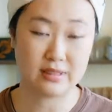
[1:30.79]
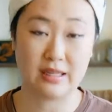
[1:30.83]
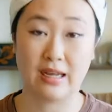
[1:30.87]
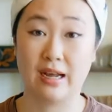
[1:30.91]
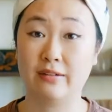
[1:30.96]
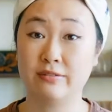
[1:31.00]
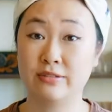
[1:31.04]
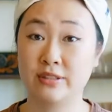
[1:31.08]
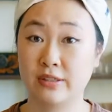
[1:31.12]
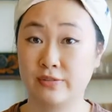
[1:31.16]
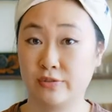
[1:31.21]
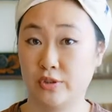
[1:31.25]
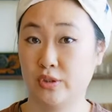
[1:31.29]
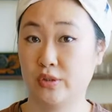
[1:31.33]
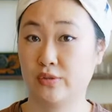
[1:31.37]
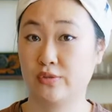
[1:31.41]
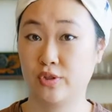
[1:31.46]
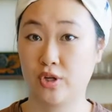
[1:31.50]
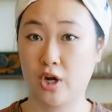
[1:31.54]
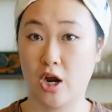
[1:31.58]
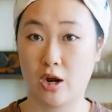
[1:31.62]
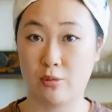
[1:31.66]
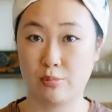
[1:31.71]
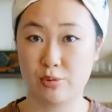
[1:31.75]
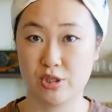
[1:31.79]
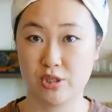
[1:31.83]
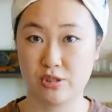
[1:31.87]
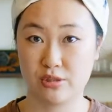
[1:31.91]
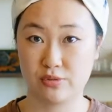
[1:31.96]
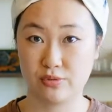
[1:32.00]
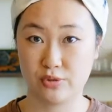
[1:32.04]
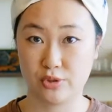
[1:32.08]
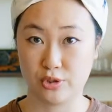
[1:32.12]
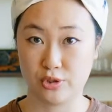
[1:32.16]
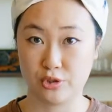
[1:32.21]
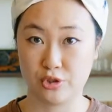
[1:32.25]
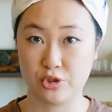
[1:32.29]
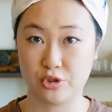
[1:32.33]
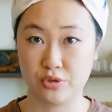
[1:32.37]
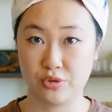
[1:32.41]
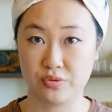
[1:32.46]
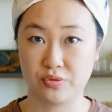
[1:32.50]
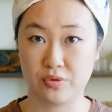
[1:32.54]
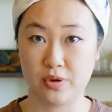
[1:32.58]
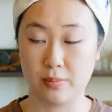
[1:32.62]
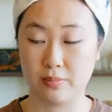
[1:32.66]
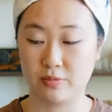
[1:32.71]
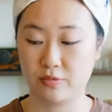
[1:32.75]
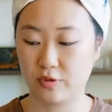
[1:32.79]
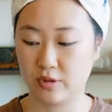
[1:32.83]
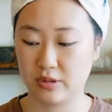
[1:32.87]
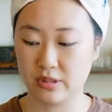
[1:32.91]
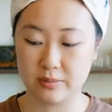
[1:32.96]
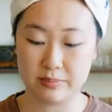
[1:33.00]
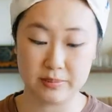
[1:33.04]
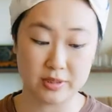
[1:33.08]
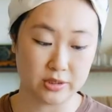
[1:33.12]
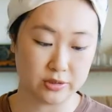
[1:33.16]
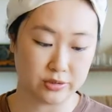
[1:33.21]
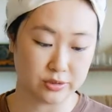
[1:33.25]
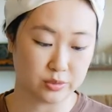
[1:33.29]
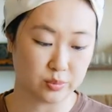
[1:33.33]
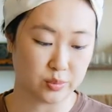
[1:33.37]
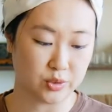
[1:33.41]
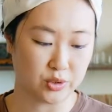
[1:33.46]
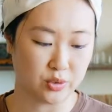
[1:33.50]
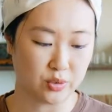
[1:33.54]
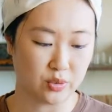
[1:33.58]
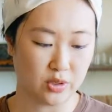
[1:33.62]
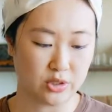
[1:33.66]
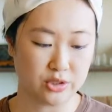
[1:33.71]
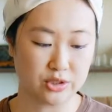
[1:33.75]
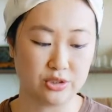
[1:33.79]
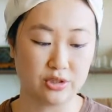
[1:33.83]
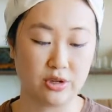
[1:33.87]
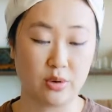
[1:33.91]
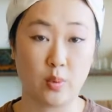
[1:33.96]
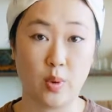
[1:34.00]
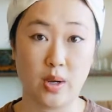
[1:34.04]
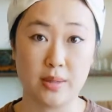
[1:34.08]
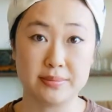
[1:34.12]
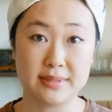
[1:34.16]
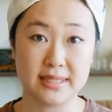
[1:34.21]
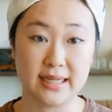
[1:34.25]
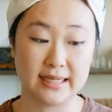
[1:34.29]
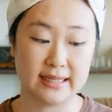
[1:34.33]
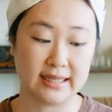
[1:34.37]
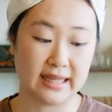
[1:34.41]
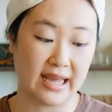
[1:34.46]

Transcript: They have several different options for you to choose from for the meals when you go onto their website.